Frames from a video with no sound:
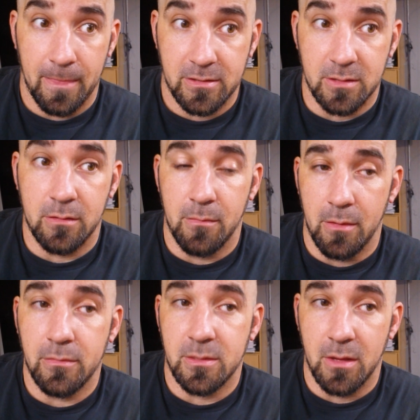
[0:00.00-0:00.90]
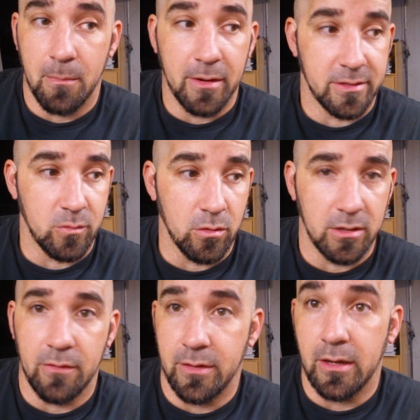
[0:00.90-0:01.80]
some of the best
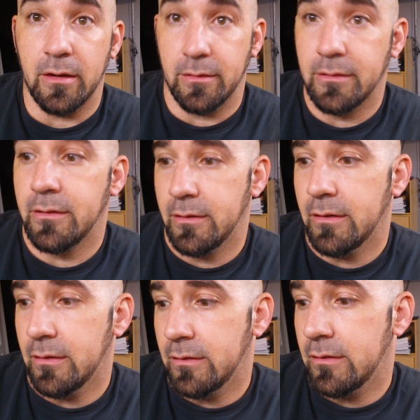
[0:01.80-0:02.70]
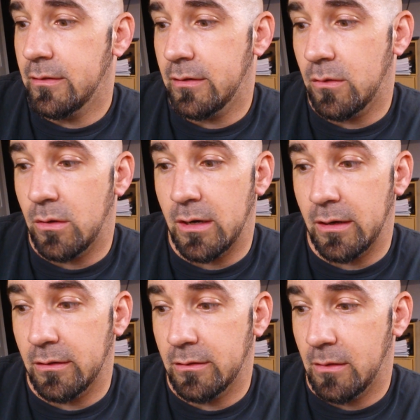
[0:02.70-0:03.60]
work I've done in a
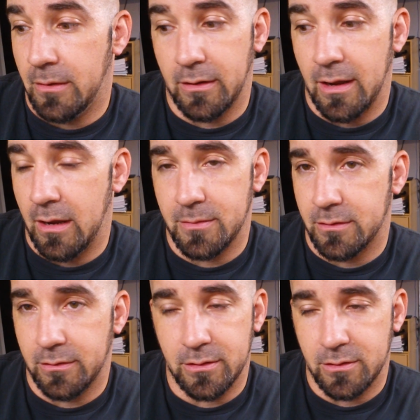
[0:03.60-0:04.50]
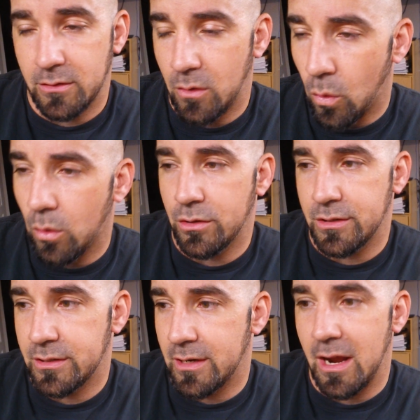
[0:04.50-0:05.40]
while. I mean, absolutely just
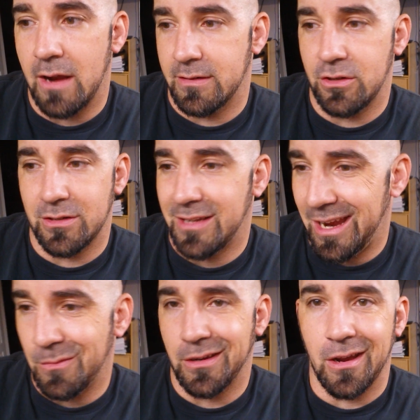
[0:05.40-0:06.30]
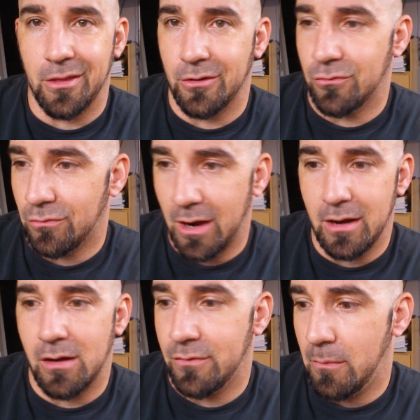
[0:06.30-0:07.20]
gorgeous knives that just came together
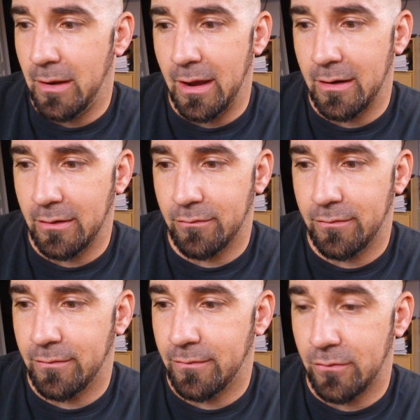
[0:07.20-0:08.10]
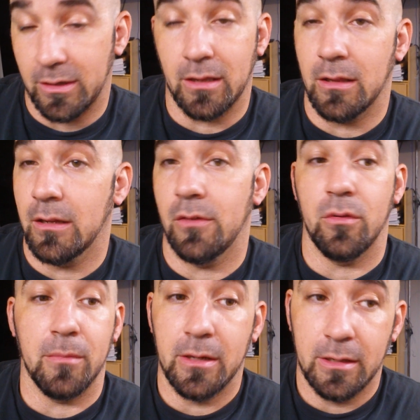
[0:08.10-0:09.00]
right off the bat. I freaking love
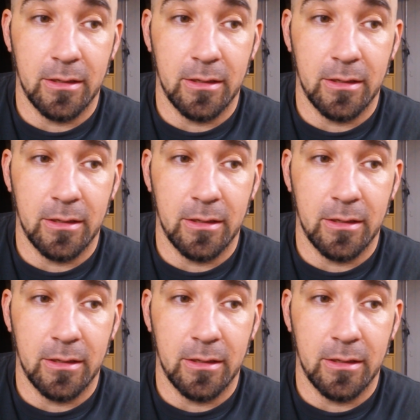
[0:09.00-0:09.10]
them.